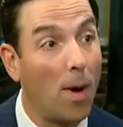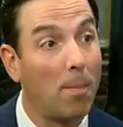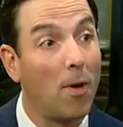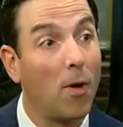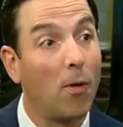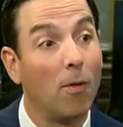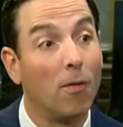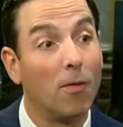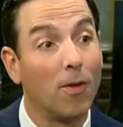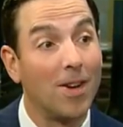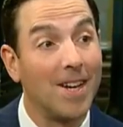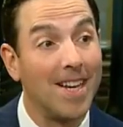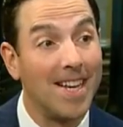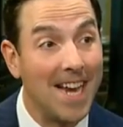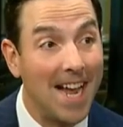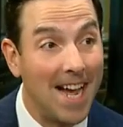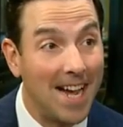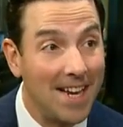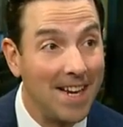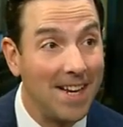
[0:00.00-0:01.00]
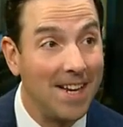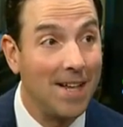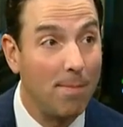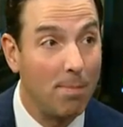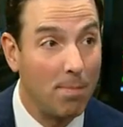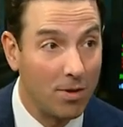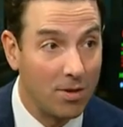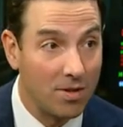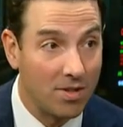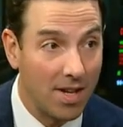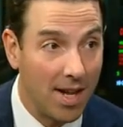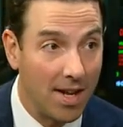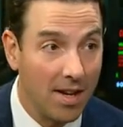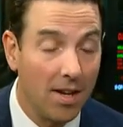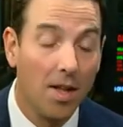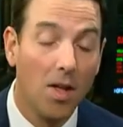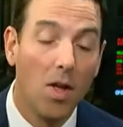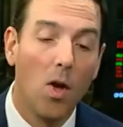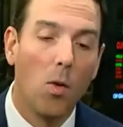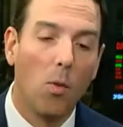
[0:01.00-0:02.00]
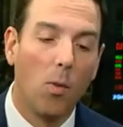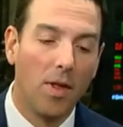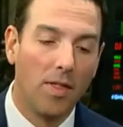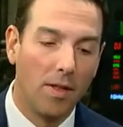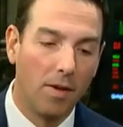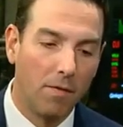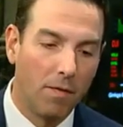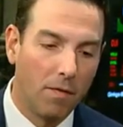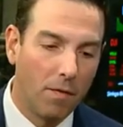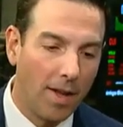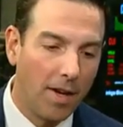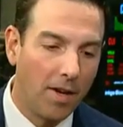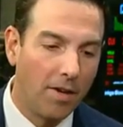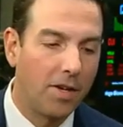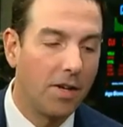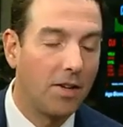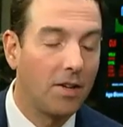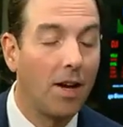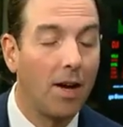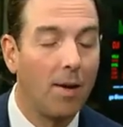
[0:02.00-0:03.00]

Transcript: up over 90%. With inflation